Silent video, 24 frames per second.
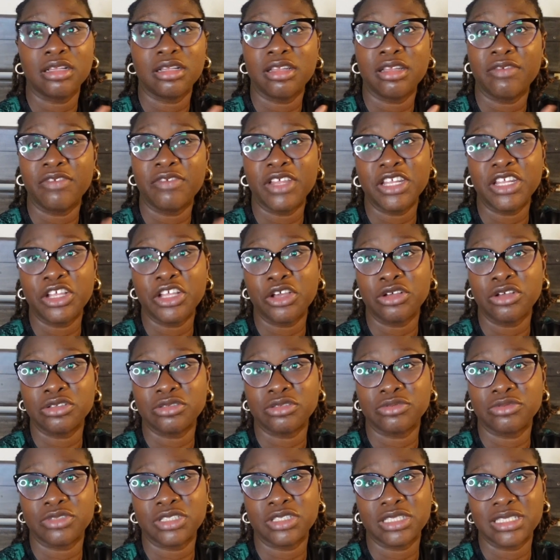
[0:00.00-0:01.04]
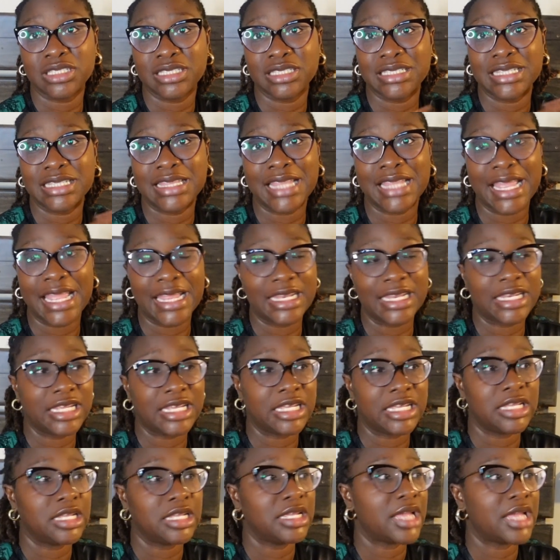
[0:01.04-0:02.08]
videos
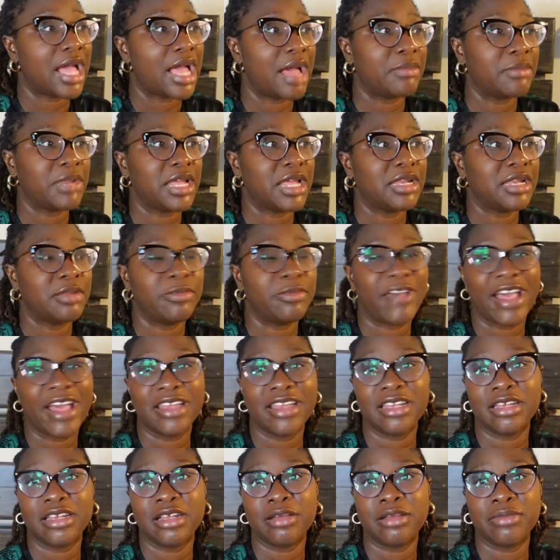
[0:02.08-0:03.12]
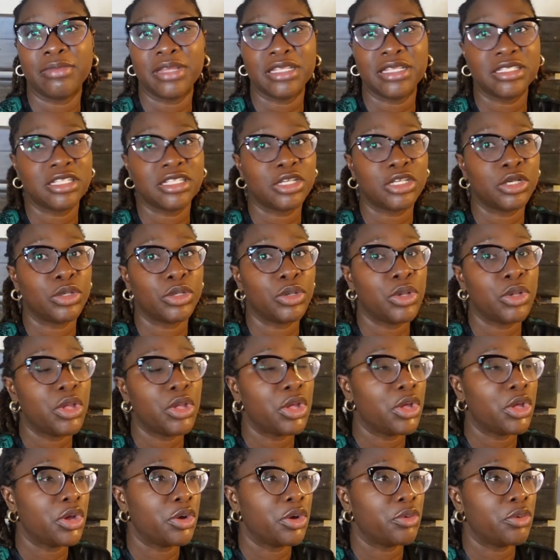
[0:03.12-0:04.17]
lately. I'm not dividing them into
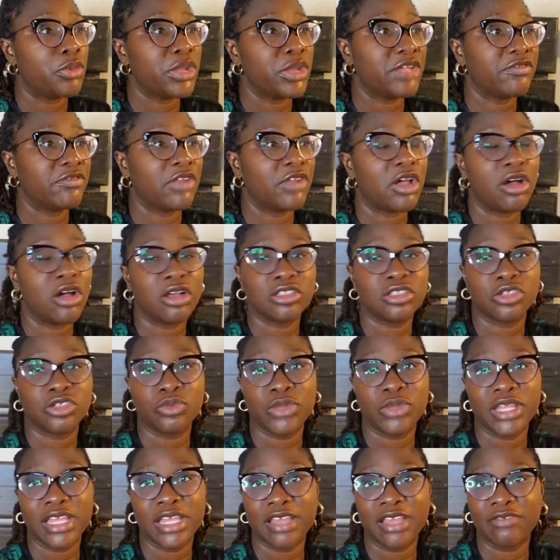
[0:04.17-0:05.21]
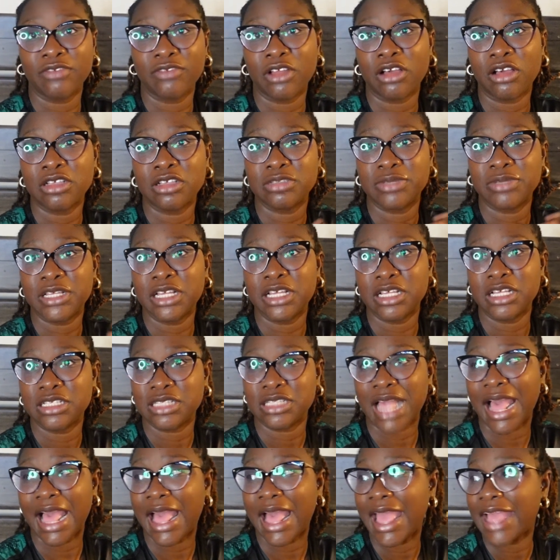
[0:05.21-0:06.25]
week vlogs or weekend vlogs, because
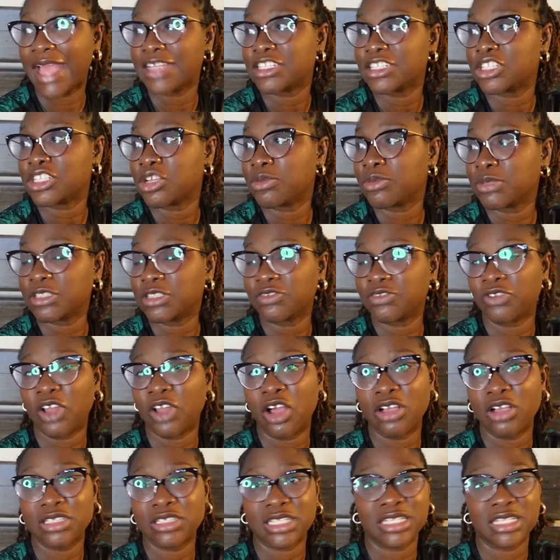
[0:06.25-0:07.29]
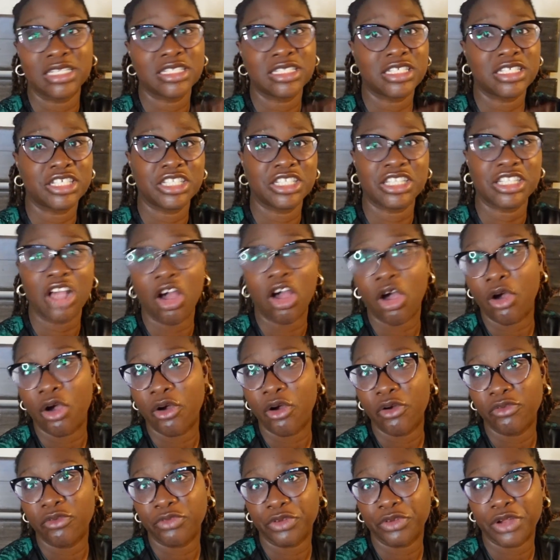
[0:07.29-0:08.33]
I had so much vlogs and it's just all
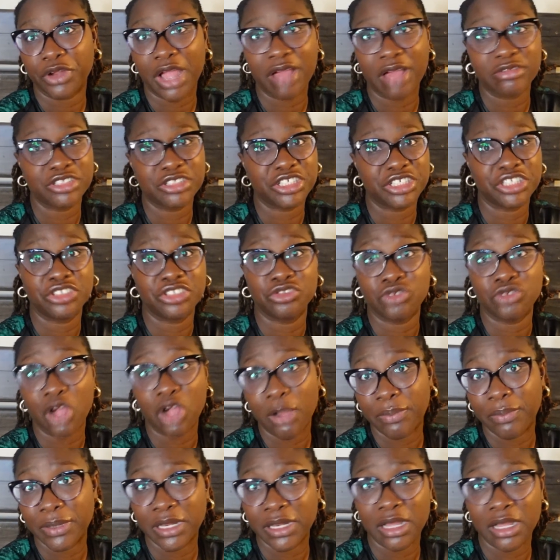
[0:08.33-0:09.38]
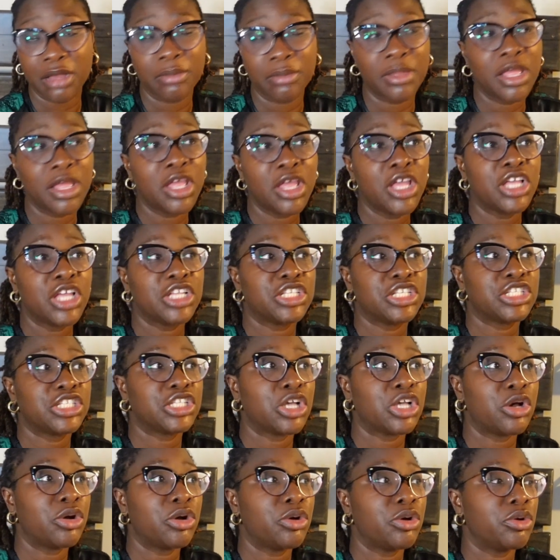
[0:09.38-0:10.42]
over. I was just dropping them,
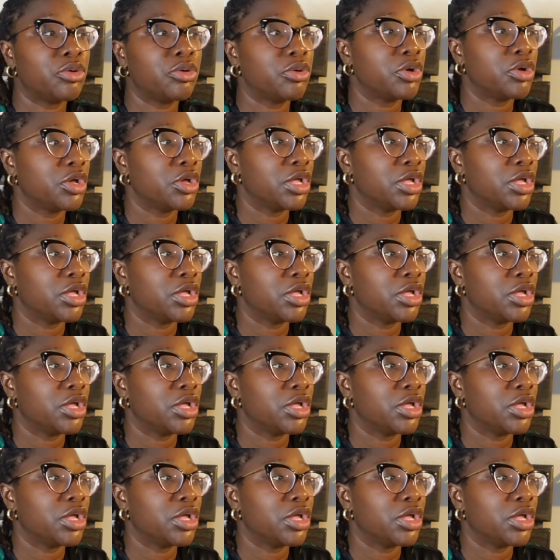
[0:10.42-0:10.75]
so